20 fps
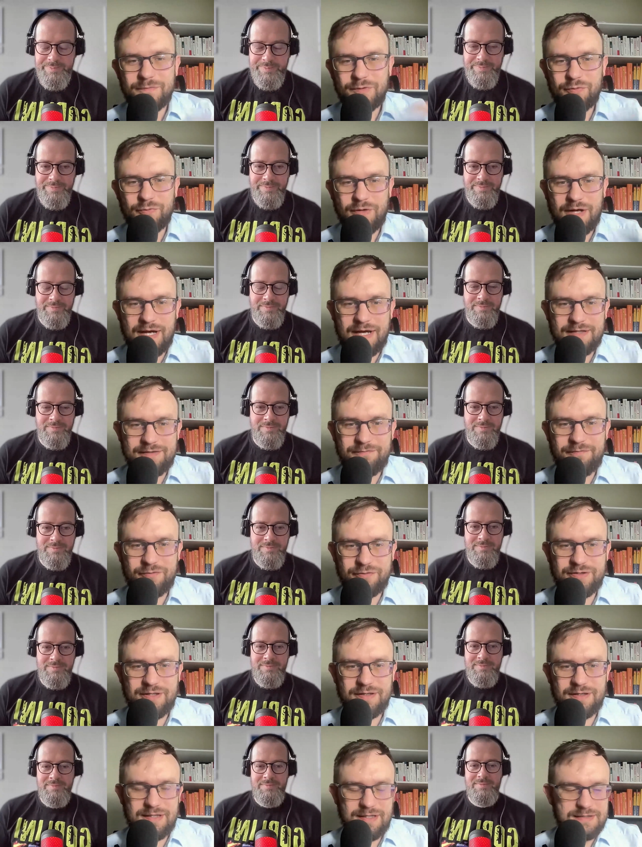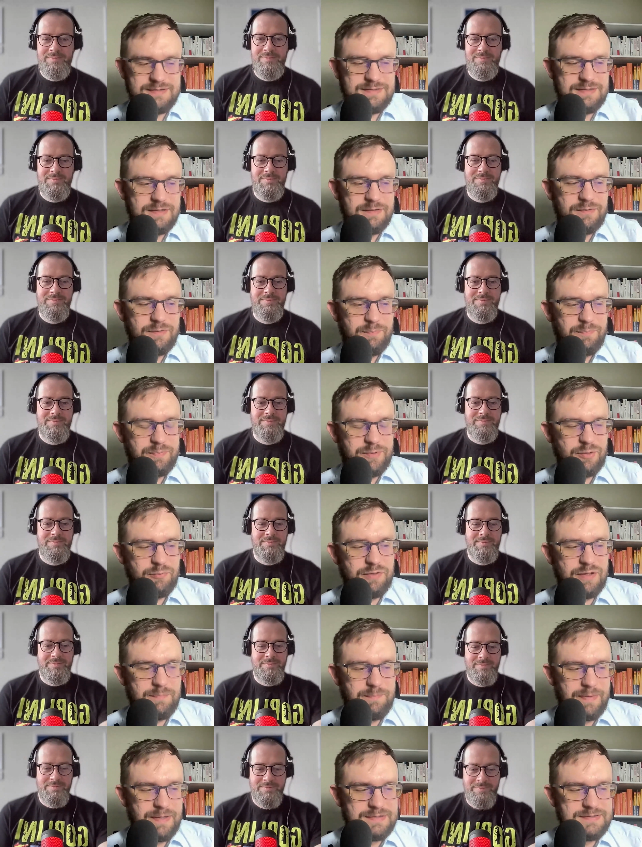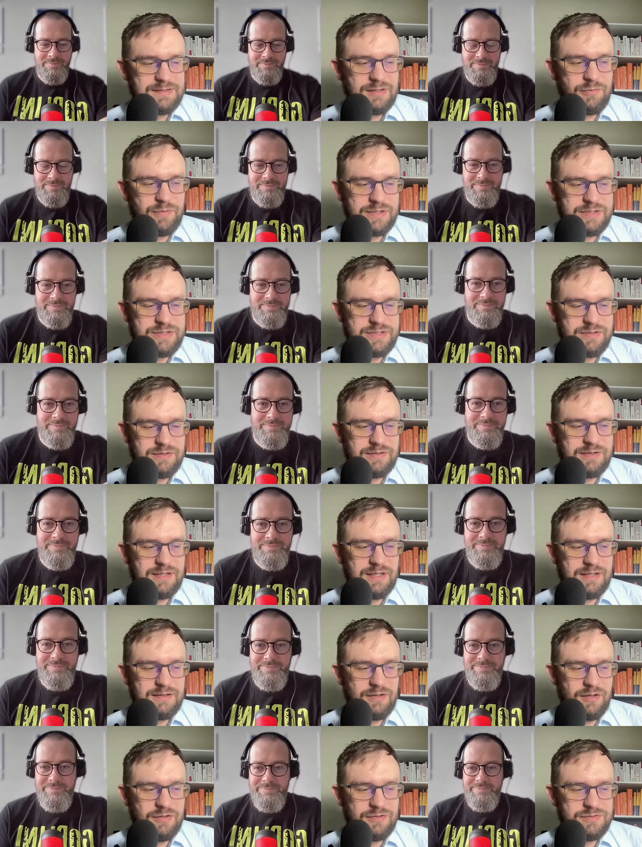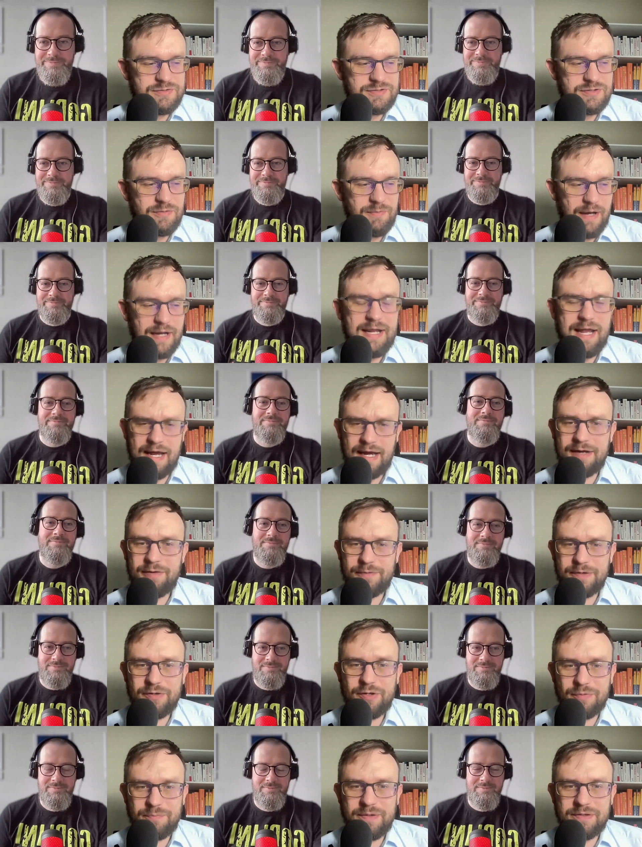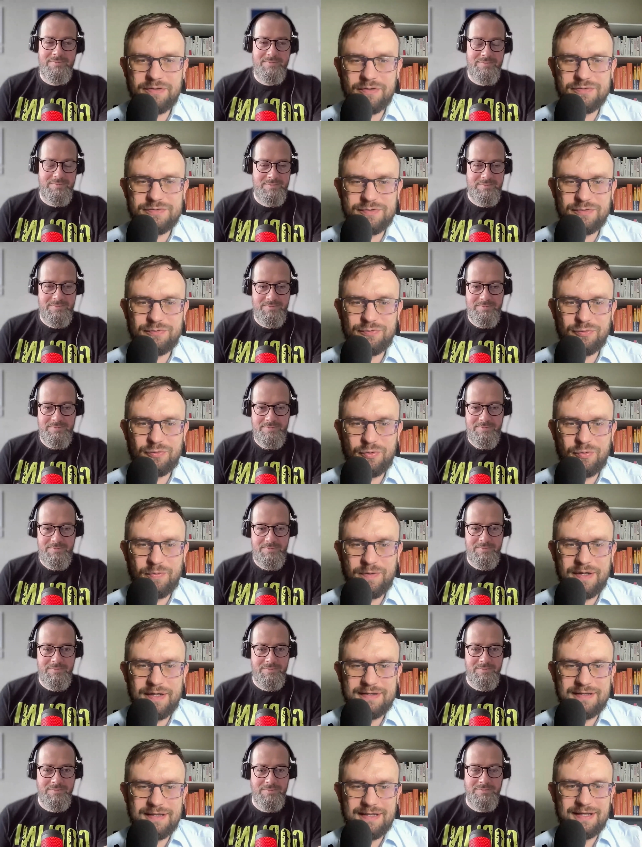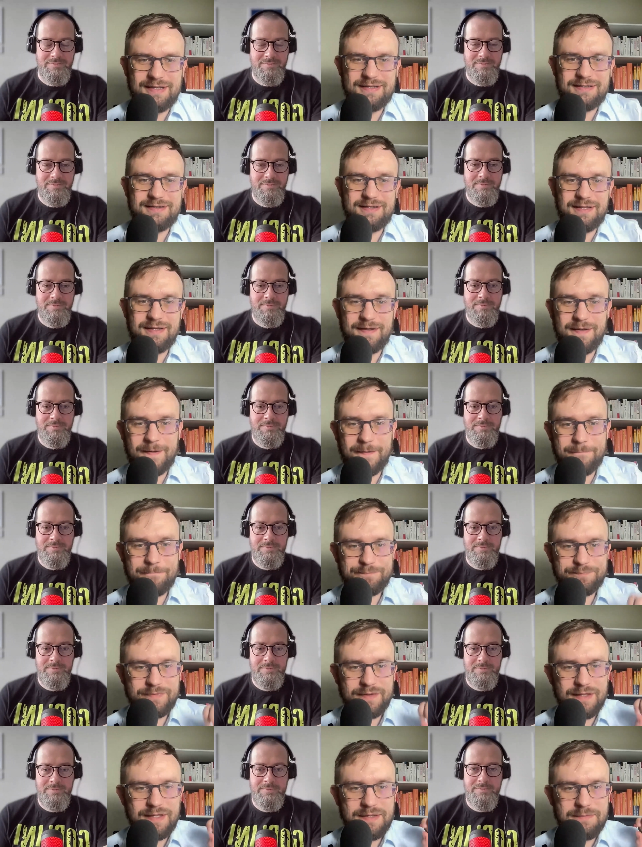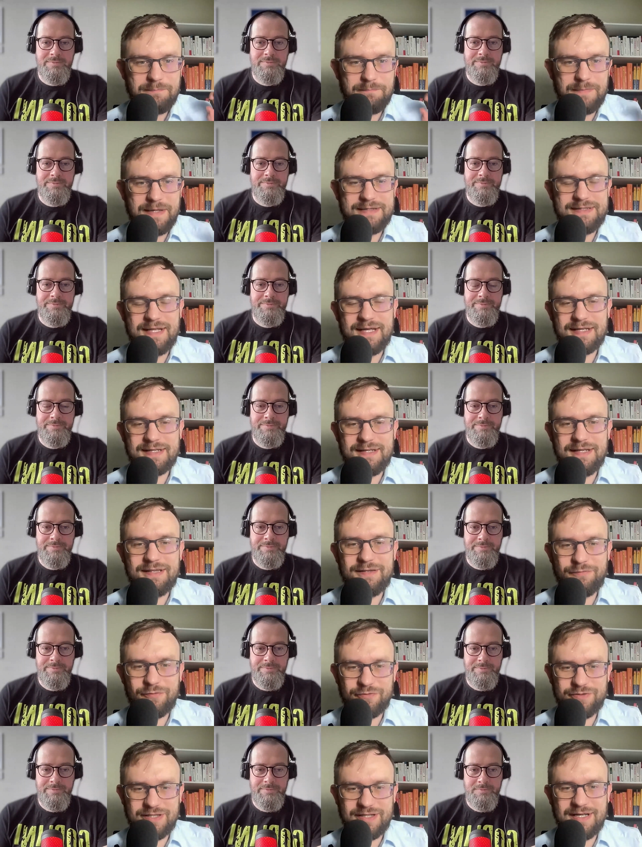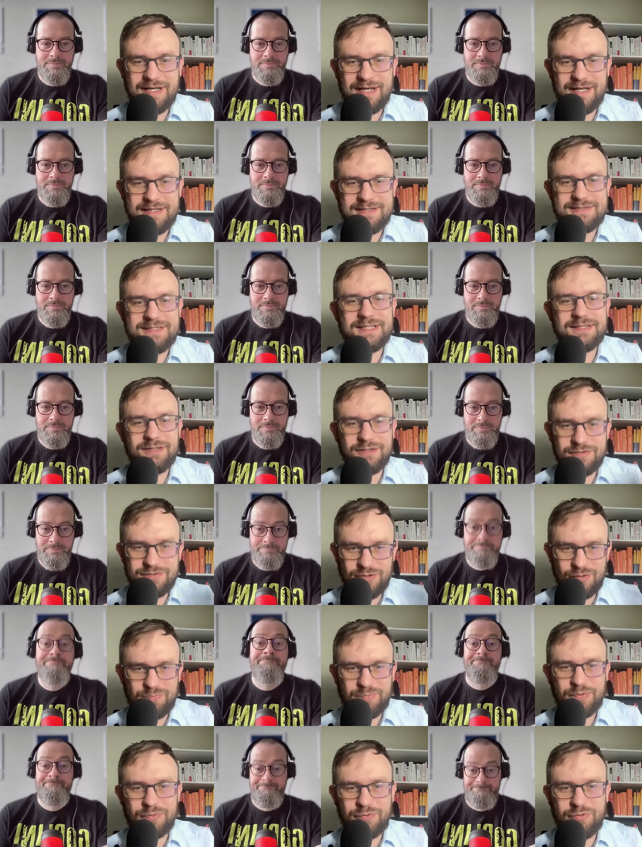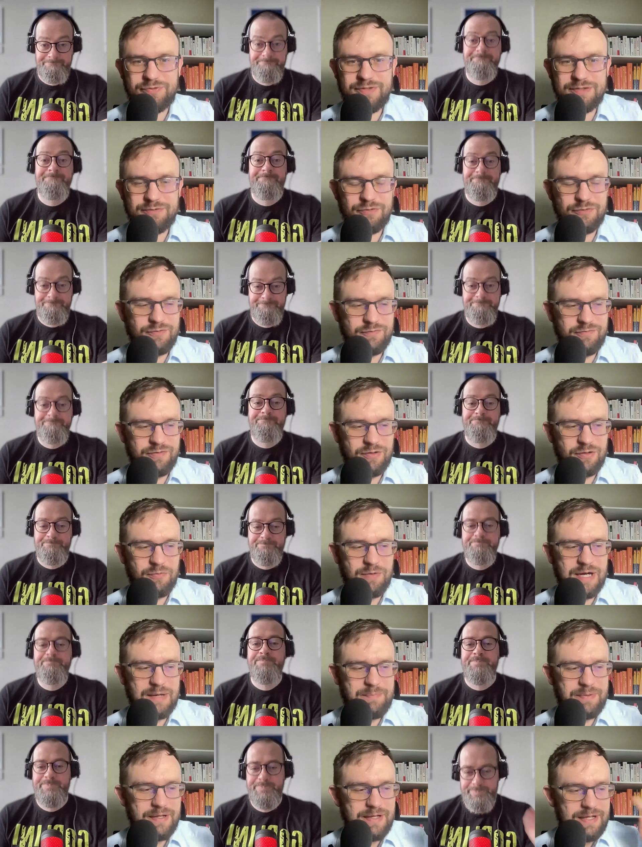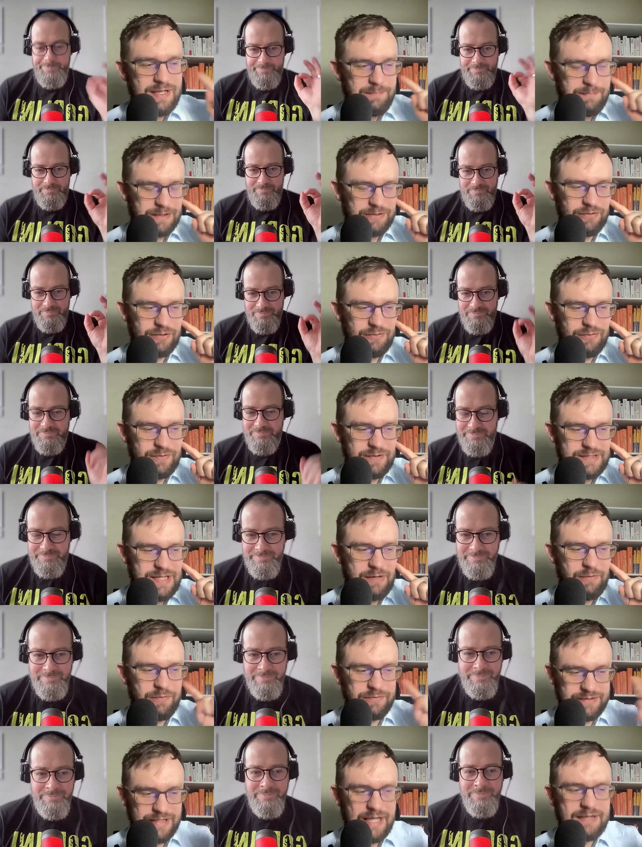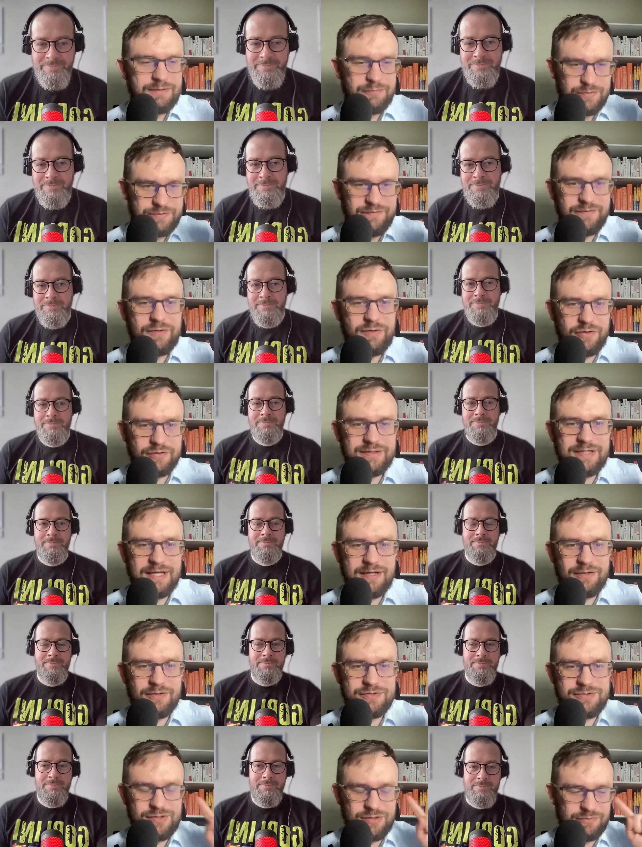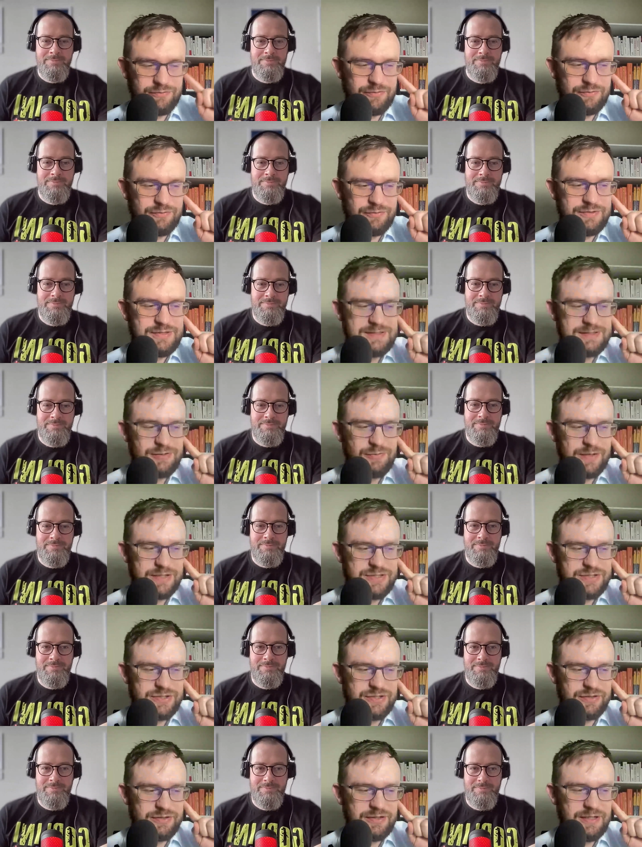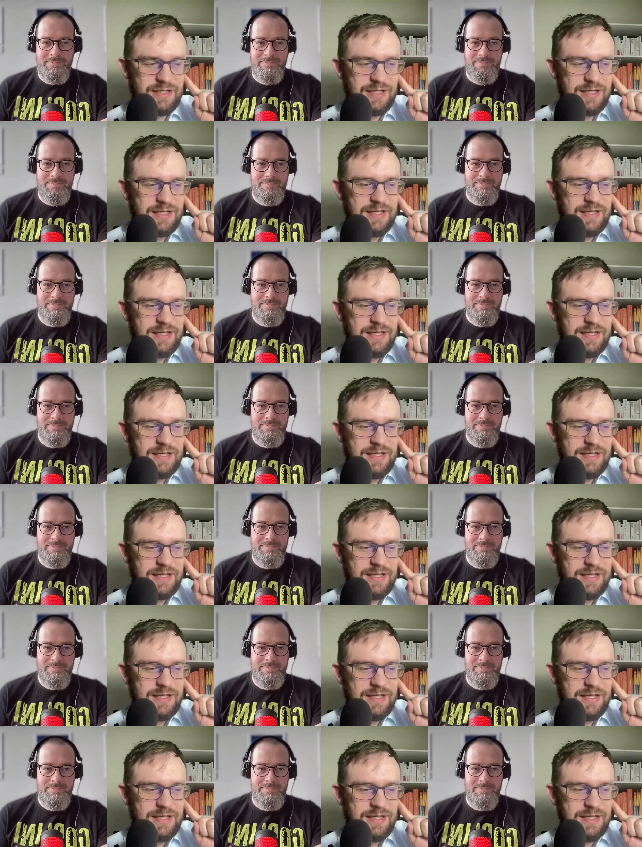Speaker 1: to add for the last to the past question that also I, ah, I recommend also to create like the media kit for the guests it was opportunity to follow up but always i want add what we connect also to, do this question